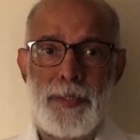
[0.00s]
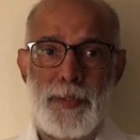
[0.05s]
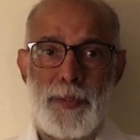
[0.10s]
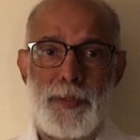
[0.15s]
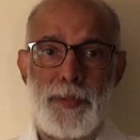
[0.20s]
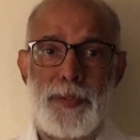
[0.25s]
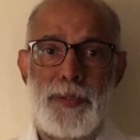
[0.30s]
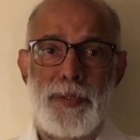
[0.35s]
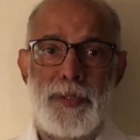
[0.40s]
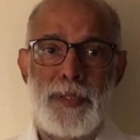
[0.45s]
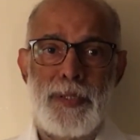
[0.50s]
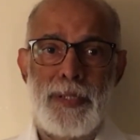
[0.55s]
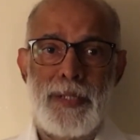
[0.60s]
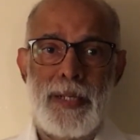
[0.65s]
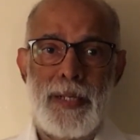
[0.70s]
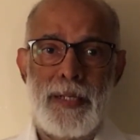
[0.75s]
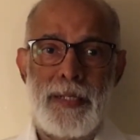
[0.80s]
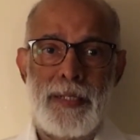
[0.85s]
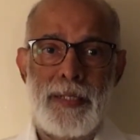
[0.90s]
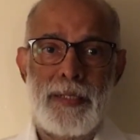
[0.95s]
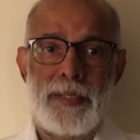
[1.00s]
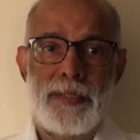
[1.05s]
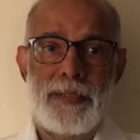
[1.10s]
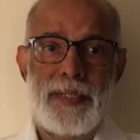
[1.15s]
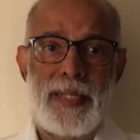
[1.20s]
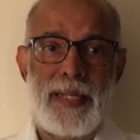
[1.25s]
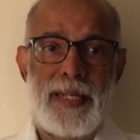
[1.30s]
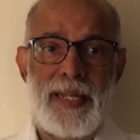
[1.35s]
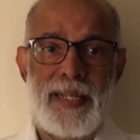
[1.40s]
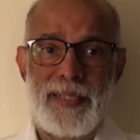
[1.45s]
to
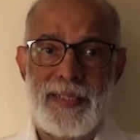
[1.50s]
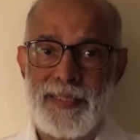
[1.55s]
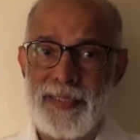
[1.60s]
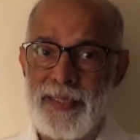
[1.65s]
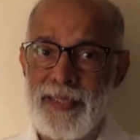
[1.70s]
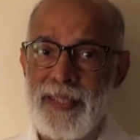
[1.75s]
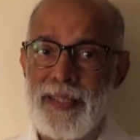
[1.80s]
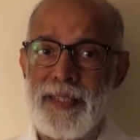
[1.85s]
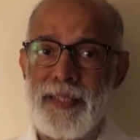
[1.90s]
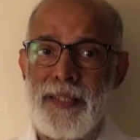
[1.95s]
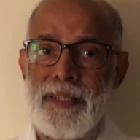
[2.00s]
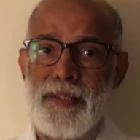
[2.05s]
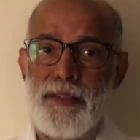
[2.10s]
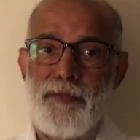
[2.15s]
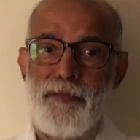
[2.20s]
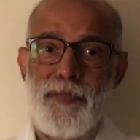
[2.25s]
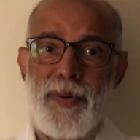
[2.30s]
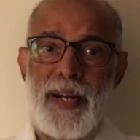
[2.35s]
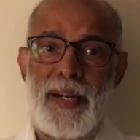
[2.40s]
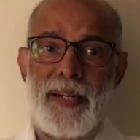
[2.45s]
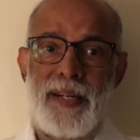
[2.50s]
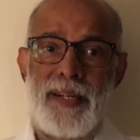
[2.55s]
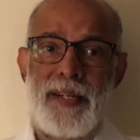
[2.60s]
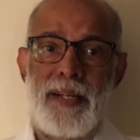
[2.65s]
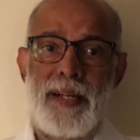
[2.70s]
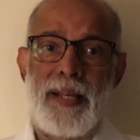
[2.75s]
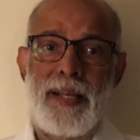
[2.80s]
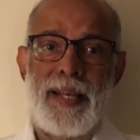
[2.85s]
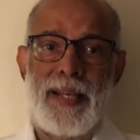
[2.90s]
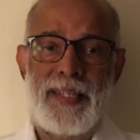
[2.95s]
the lesson what
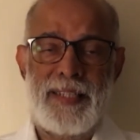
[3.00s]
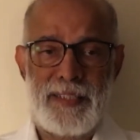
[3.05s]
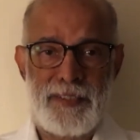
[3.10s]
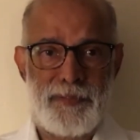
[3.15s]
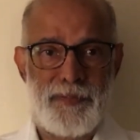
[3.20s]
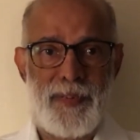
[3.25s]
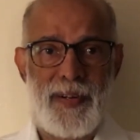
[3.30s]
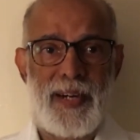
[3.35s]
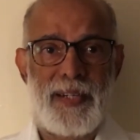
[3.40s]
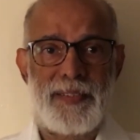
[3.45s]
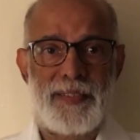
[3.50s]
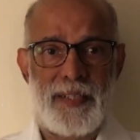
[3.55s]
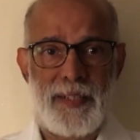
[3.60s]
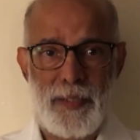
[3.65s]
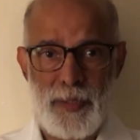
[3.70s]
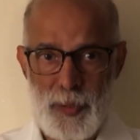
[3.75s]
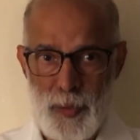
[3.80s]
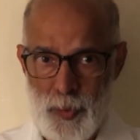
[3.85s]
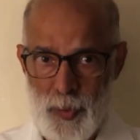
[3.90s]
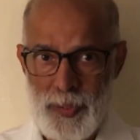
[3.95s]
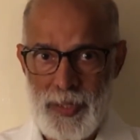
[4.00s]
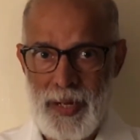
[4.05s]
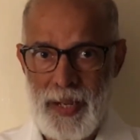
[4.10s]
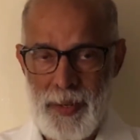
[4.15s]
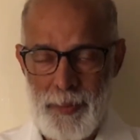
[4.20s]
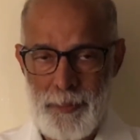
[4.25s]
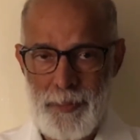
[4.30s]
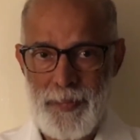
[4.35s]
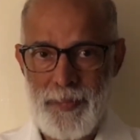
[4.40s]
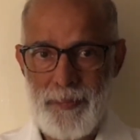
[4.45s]
his father taught
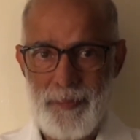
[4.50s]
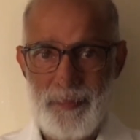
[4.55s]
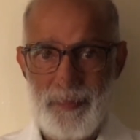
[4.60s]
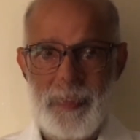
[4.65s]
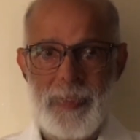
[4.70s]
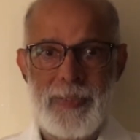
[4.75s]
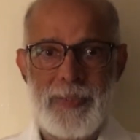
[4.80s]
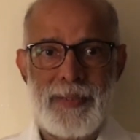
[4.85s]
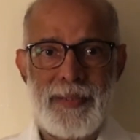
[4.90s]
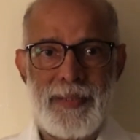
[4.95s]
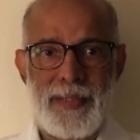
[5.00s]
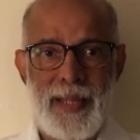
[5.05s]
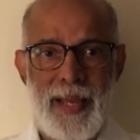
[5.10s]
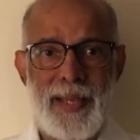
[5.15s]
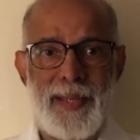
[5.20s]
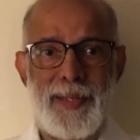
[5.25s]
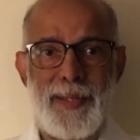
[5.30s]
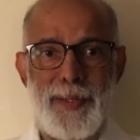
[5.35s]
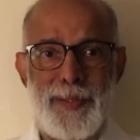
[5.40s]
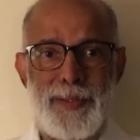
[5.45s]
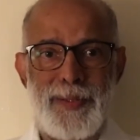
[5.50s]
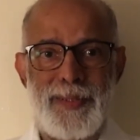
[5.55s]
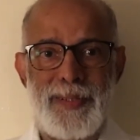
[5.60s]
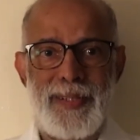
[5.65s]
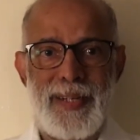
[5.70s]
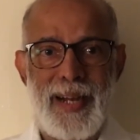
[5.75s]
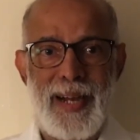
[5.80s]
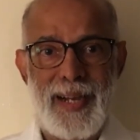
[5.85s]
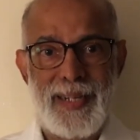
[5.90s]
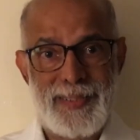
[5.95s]
him. Thank you
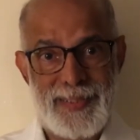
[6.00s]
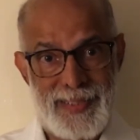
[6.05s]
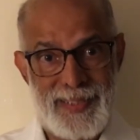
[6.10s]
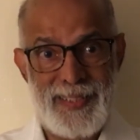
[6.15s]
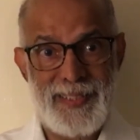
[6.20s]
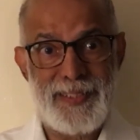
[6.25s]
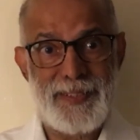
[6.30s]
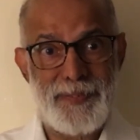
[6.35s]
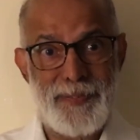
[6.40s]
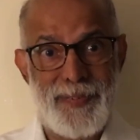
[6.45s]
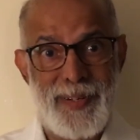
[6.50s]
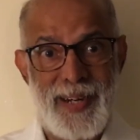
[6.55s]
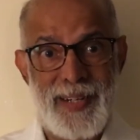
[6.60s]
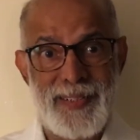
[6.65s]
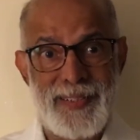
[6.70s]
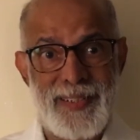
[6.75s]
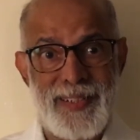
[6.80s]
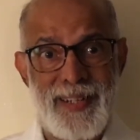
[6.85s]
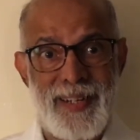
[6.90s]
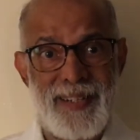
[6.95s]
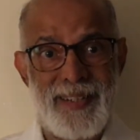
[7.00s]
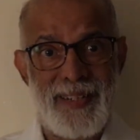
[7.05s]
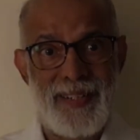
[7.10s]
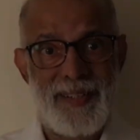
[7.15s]
Augustine's father?